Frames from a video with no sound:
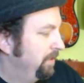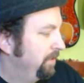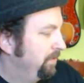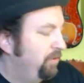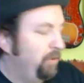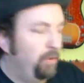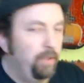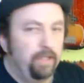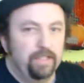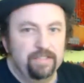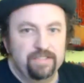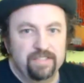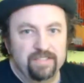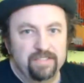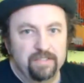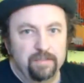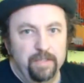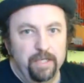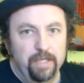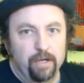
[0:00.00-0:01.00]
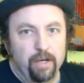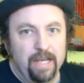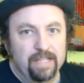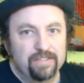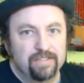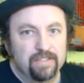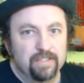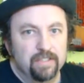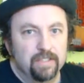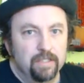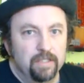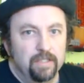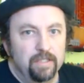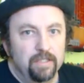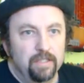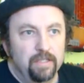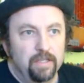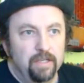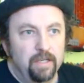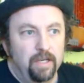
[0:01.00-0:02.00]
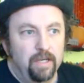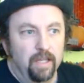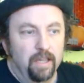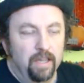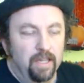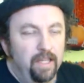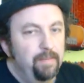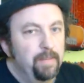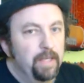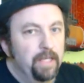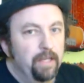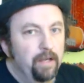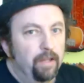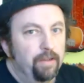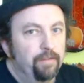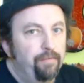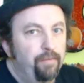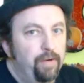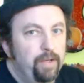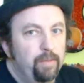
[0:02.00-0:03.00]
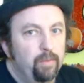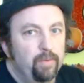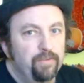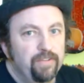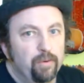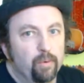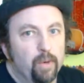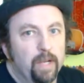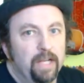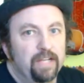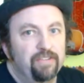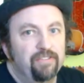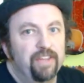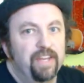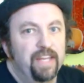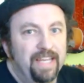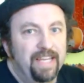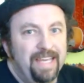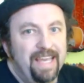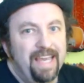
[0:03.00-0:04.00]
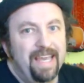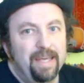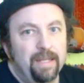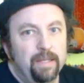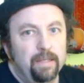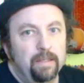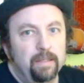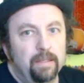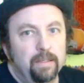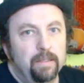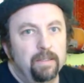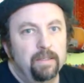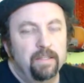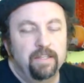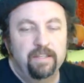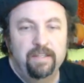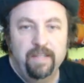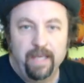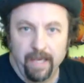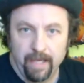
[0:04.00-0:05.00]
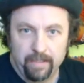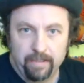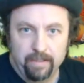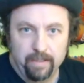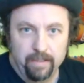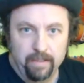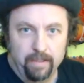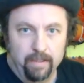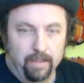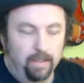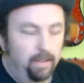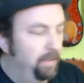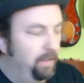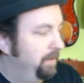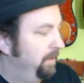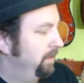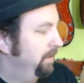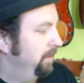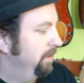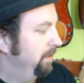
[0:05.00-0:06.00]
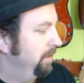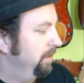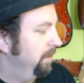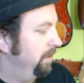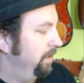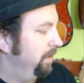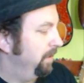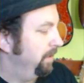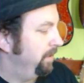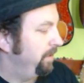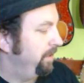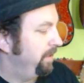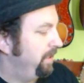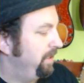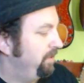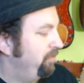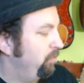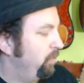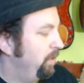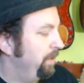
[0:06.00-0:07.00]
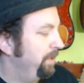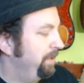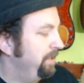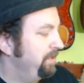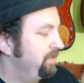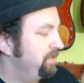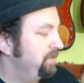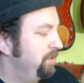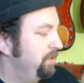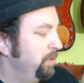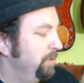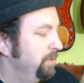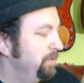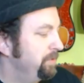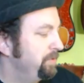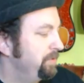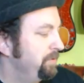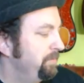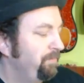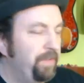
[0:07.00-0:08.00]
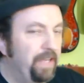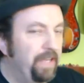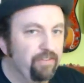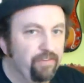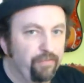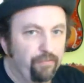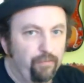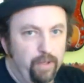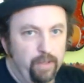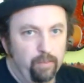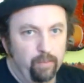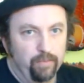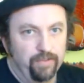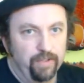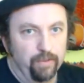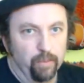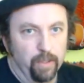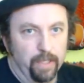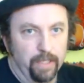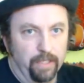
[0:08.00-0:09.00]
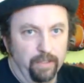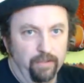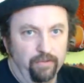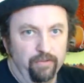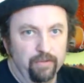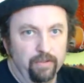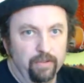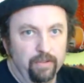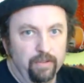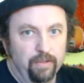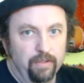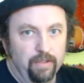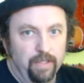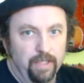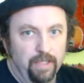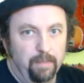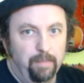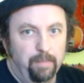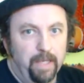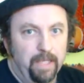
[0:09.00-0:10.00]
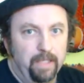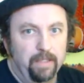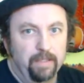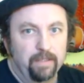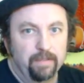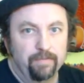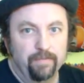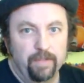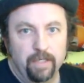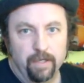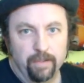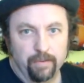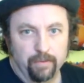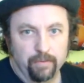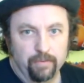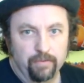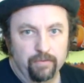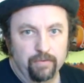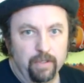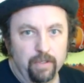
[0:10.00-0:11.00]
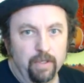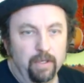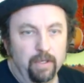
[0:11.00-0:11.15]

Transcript: tuning system here has a limit on the frequency range that it can detect. Each one of these tuners has a frequency range, independent of the others.